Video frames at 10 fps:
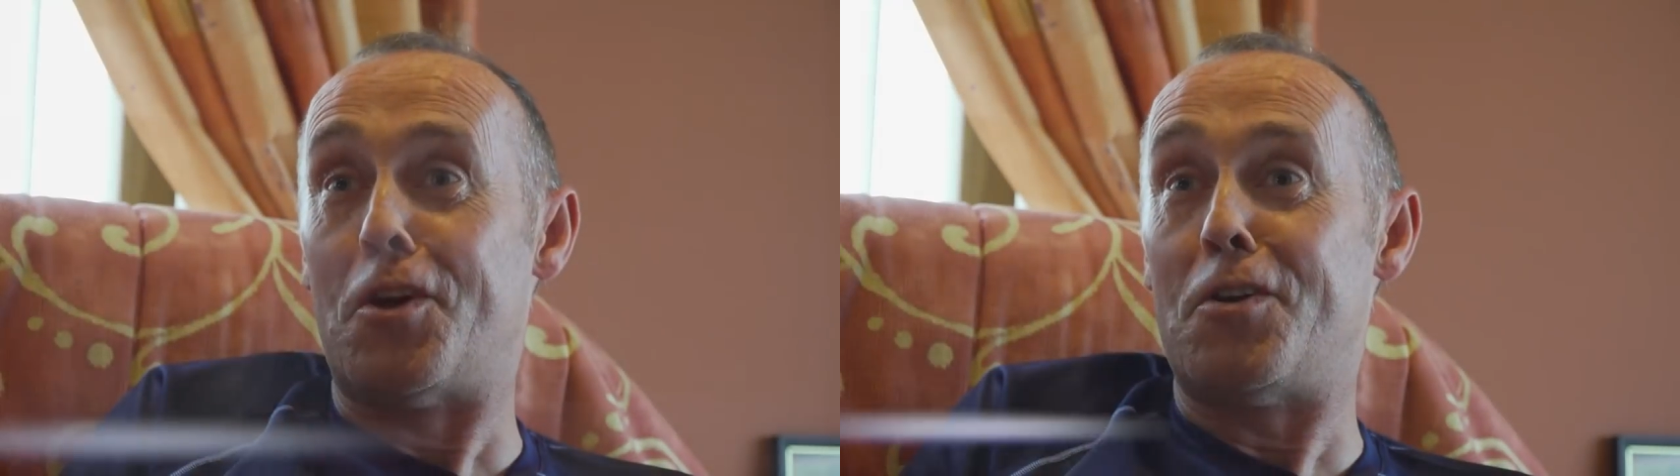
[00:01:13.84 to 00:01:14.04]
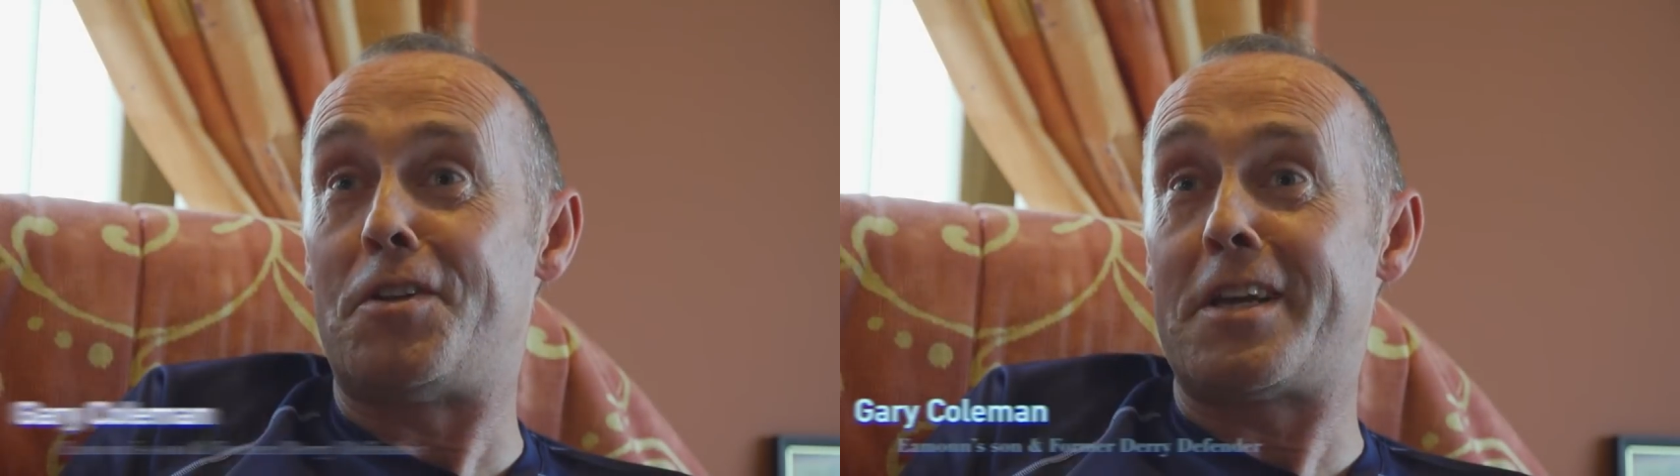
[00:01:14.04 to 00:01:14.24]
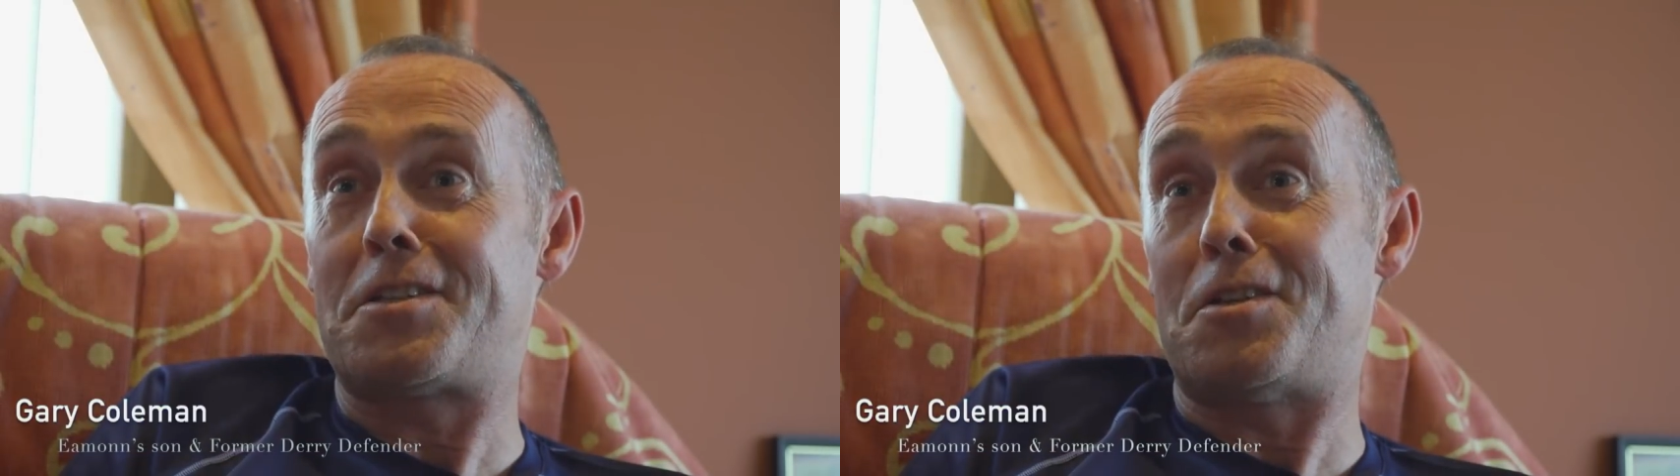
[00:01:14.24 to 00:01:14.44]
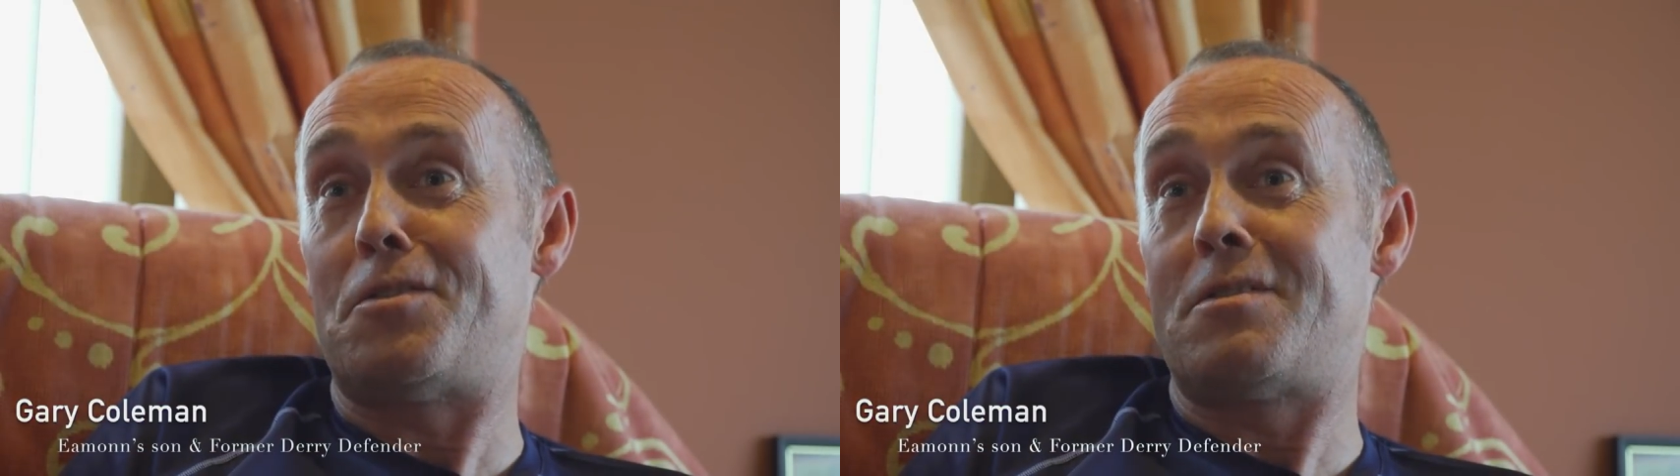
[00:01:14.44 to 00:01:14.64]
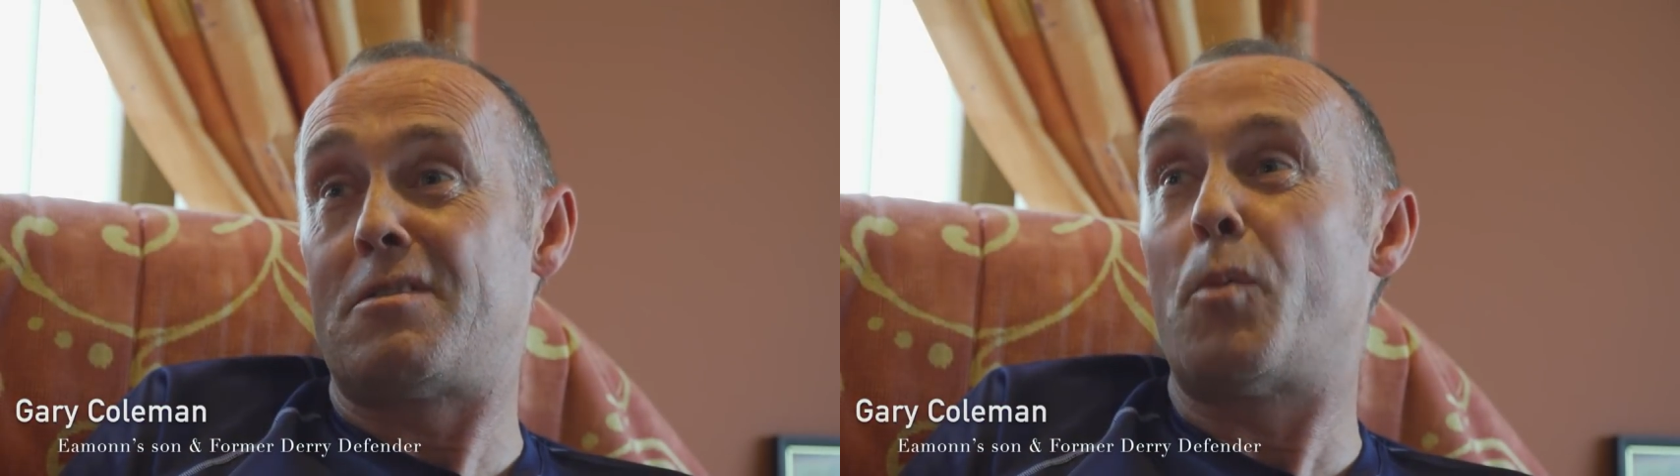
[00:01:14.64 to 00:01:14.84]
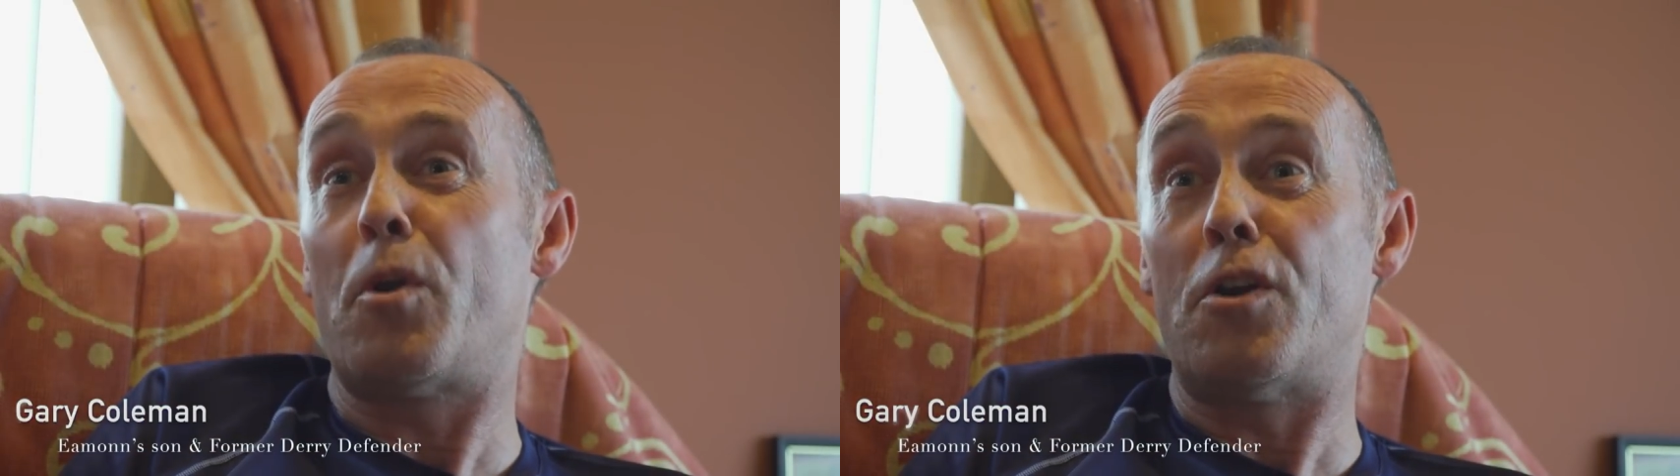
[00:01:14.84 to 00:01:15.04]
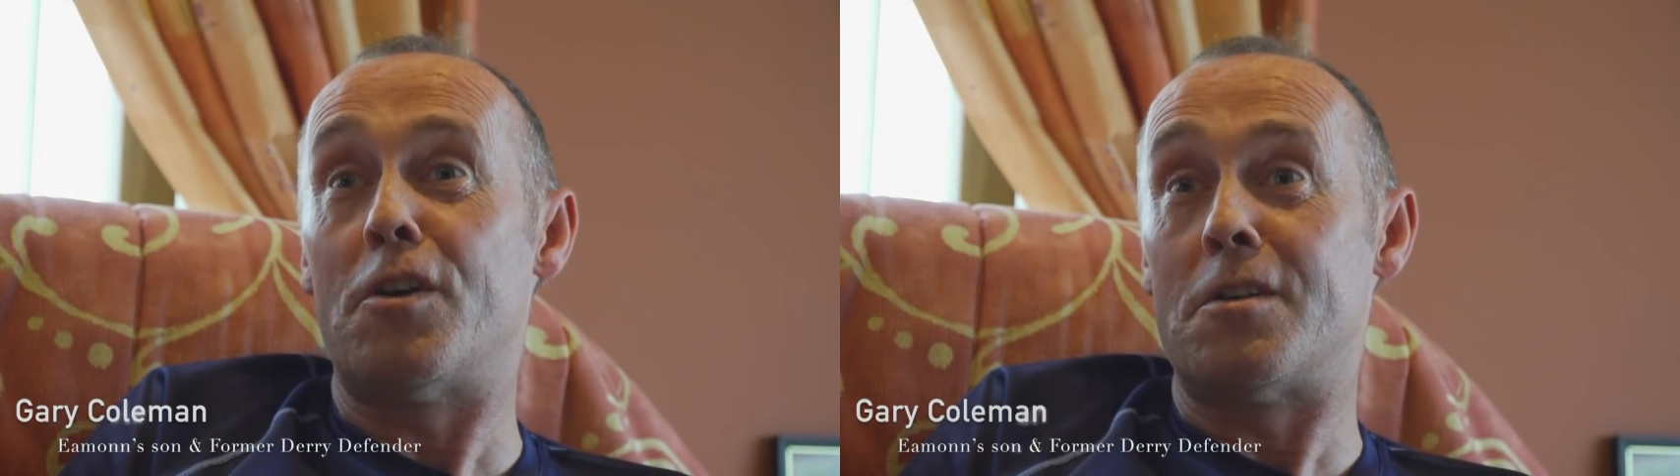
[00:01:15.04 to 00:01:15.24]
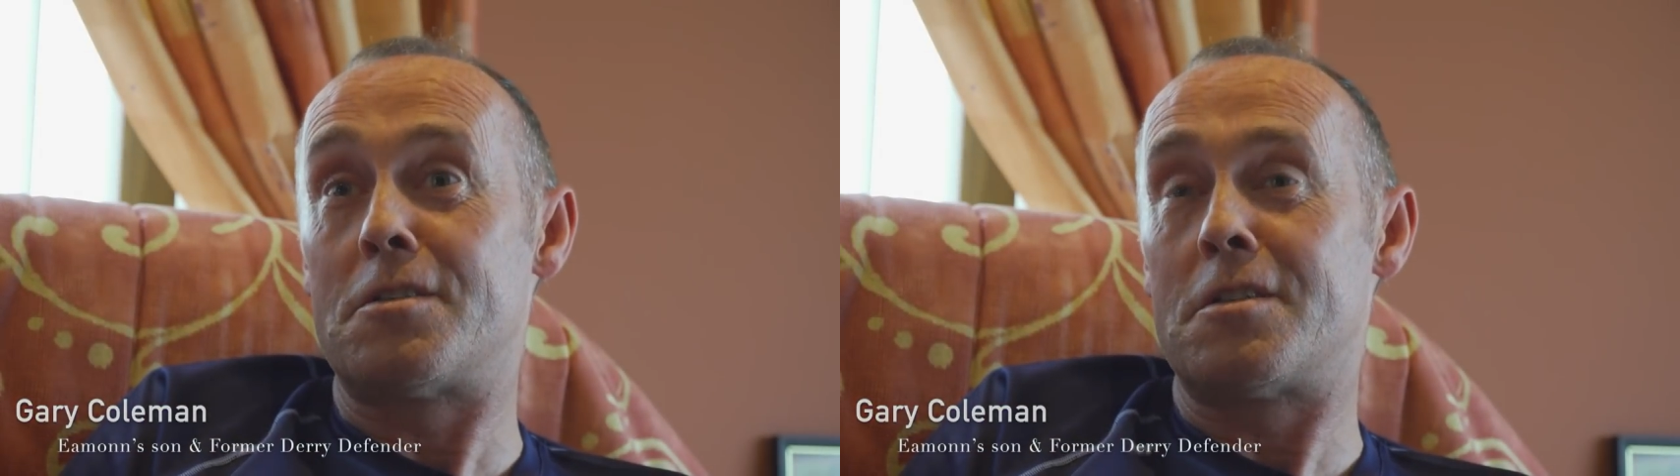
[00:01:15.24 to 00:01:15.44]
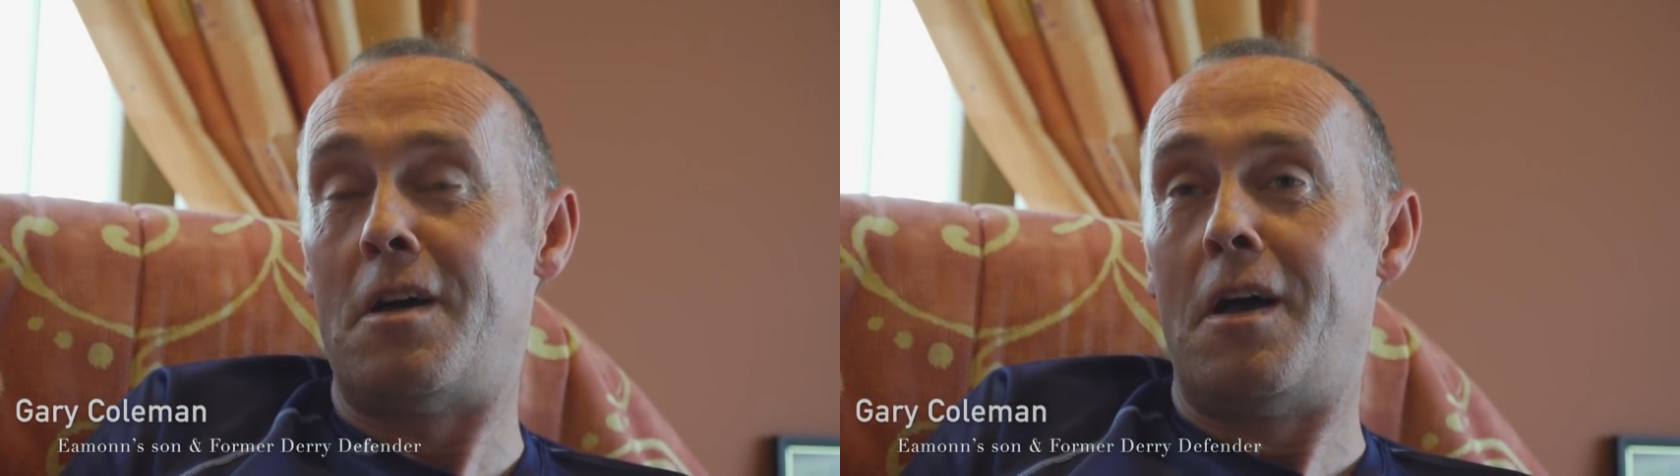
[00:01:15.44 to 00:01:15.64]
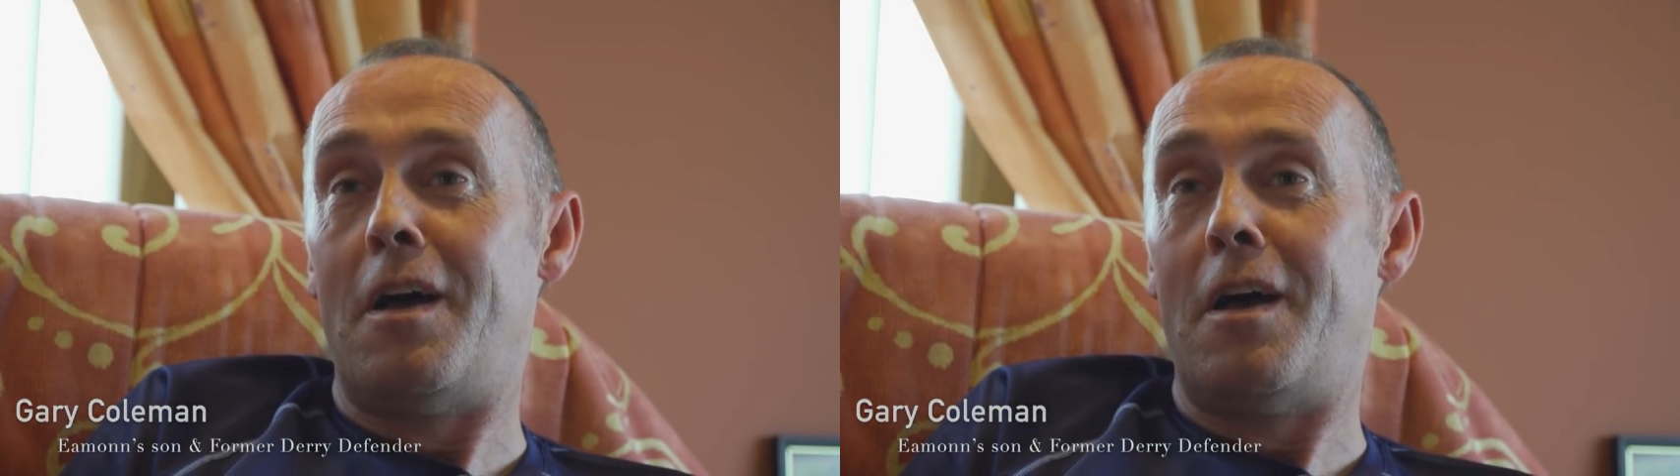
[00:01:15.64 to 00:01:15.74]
now, it takes you a couple of hours.